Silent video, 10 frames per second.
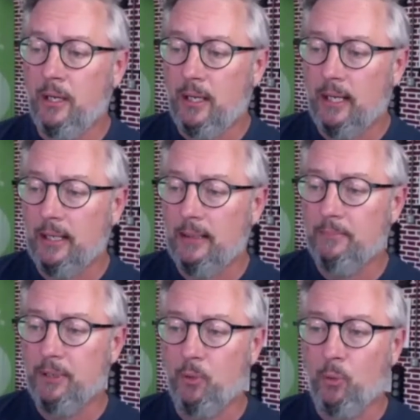uh,
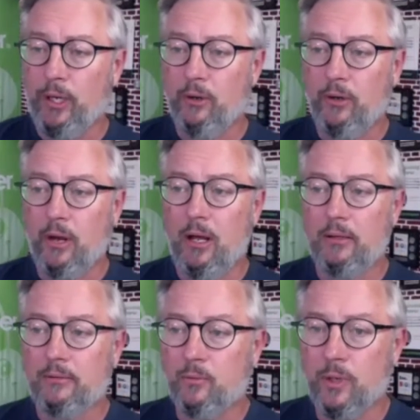but we are not
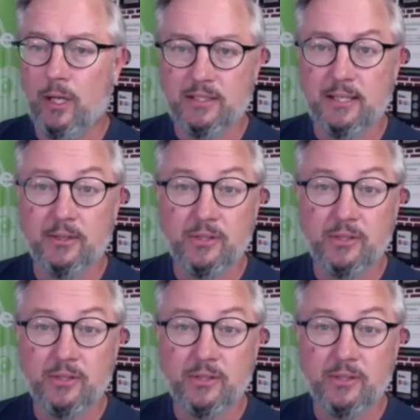we're not sales